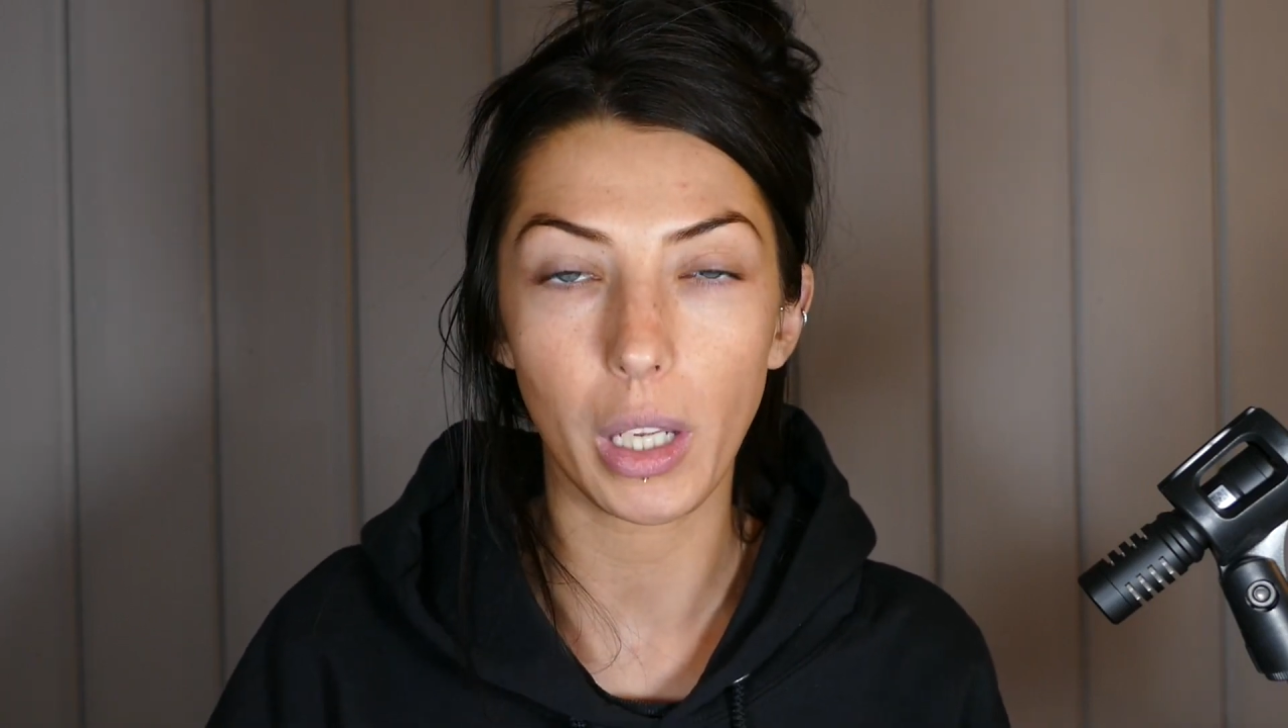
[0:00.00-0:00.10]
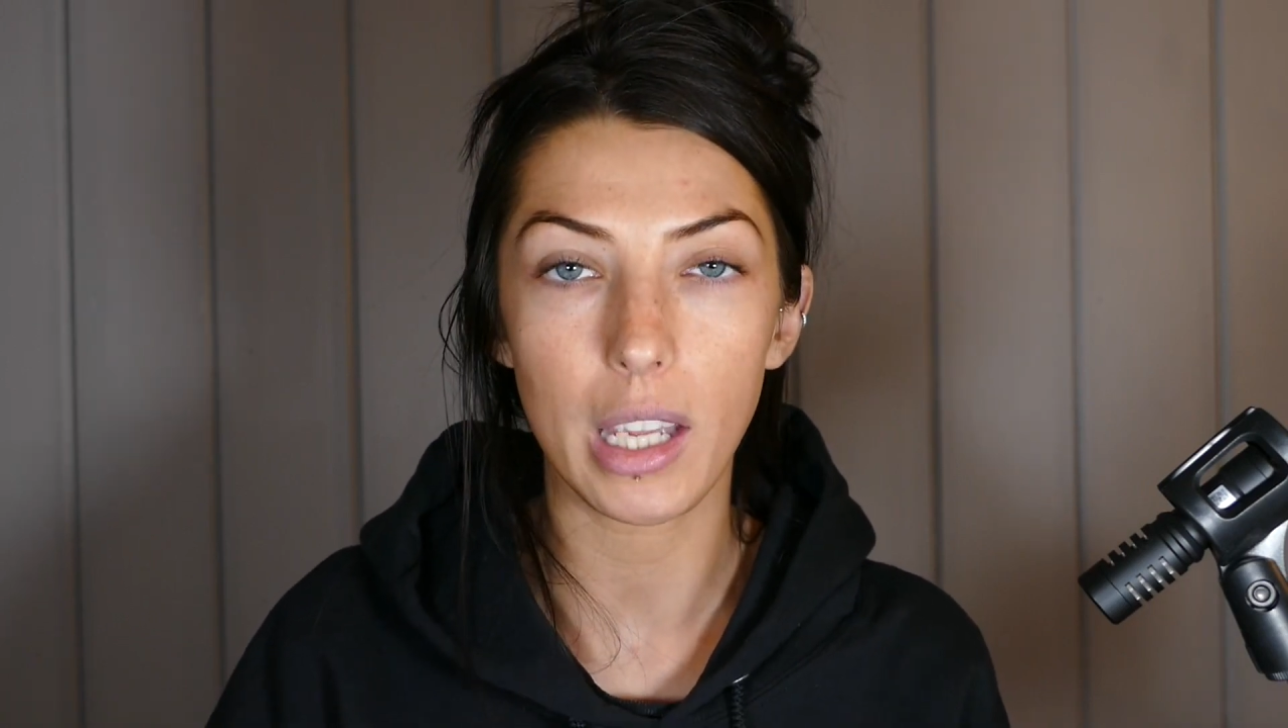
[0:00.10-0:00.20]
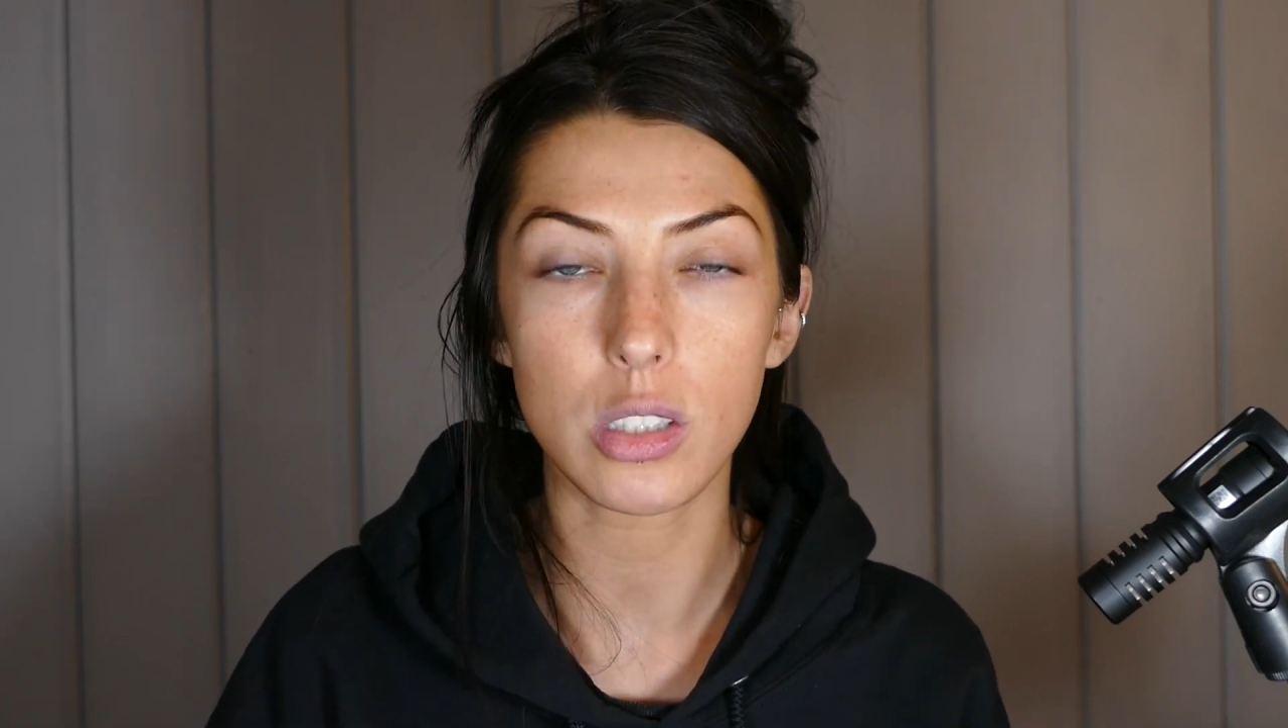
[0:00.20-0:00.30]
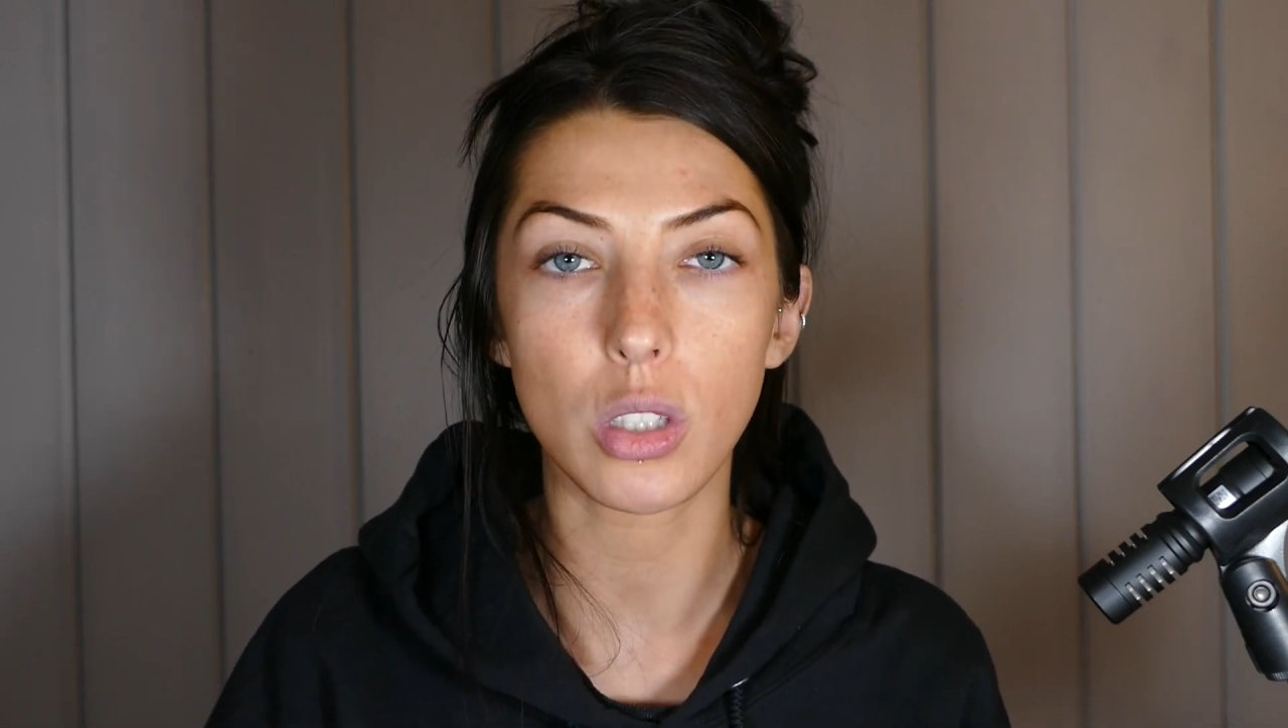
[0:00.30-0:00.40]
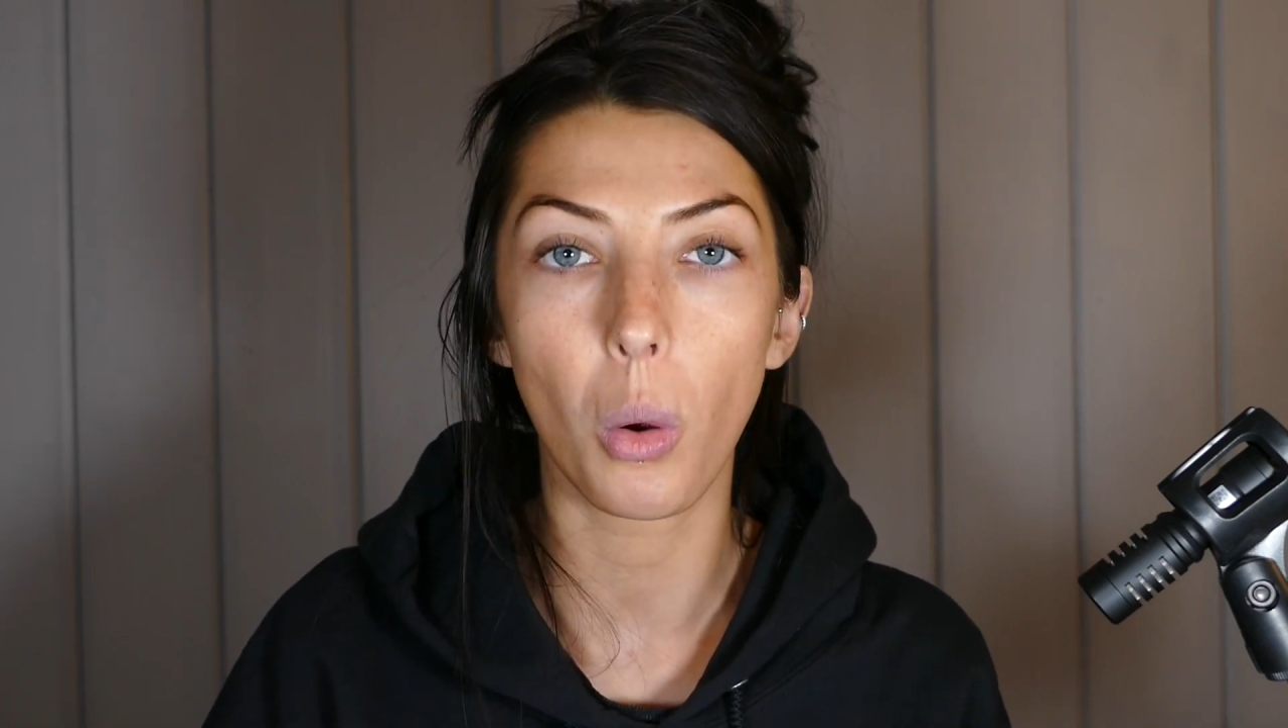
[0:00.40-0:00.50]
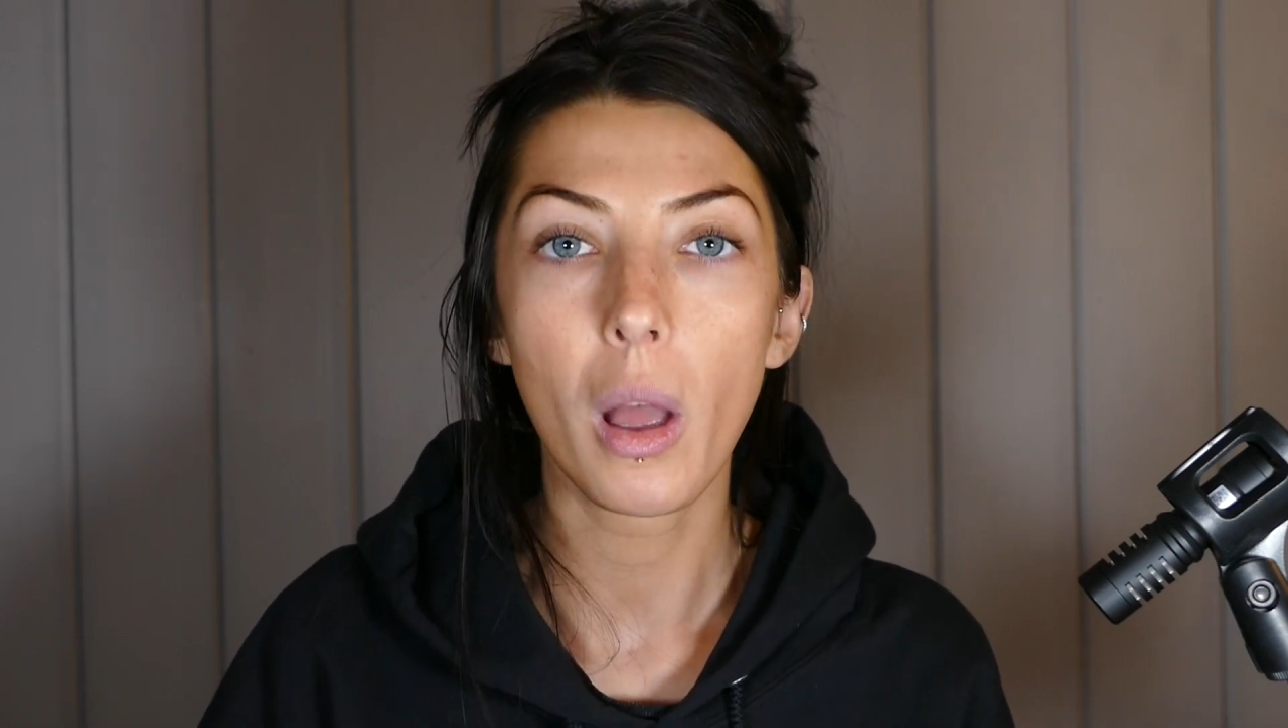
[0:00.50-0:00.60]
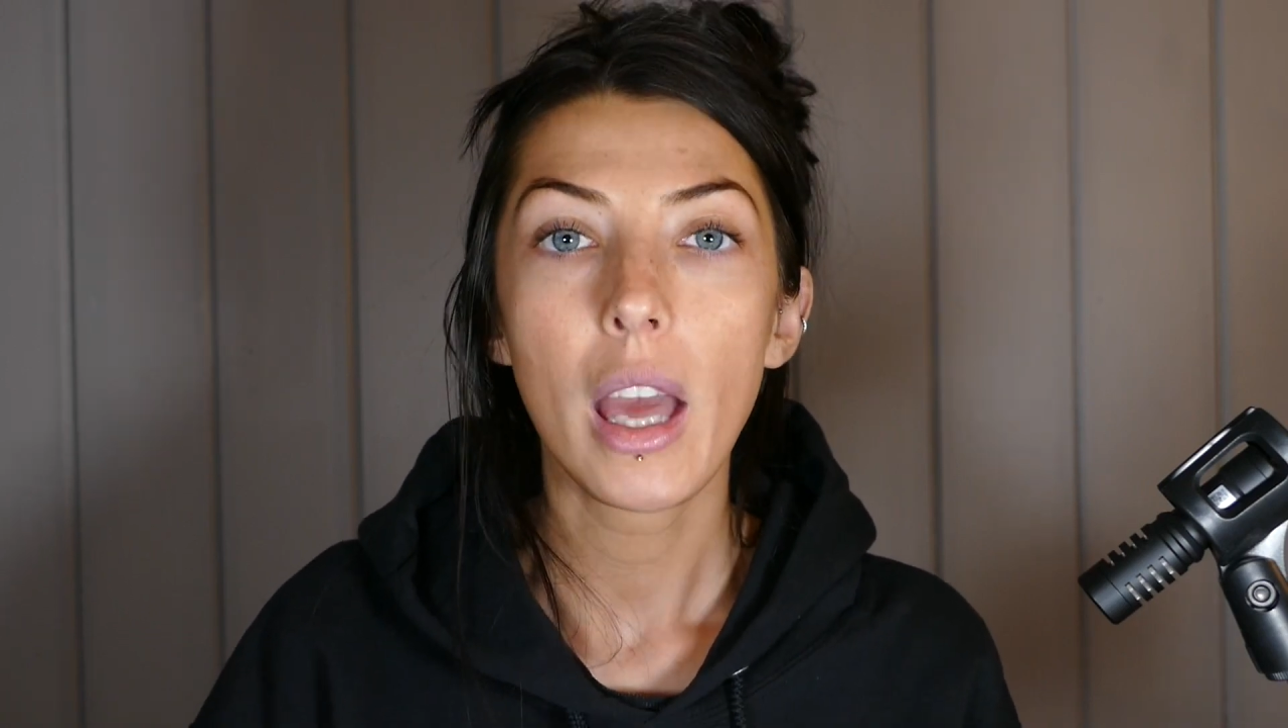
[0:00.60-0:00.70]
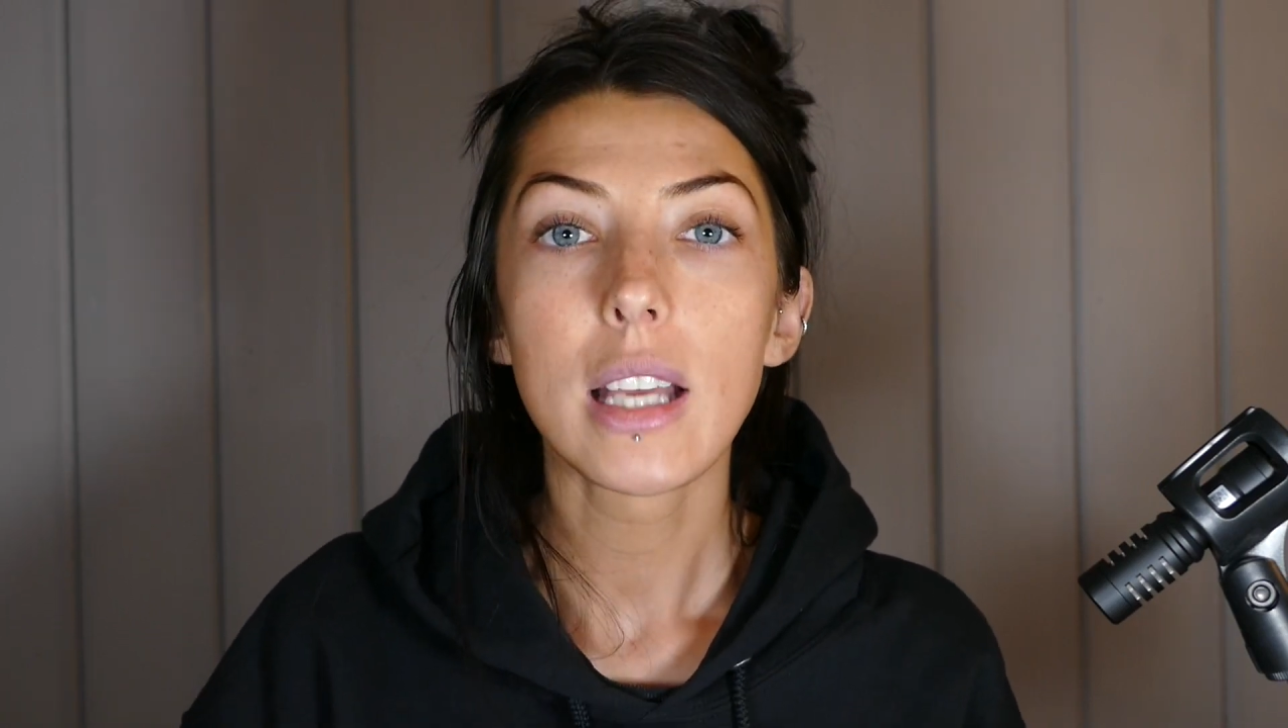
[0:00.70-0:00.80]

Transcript: okay so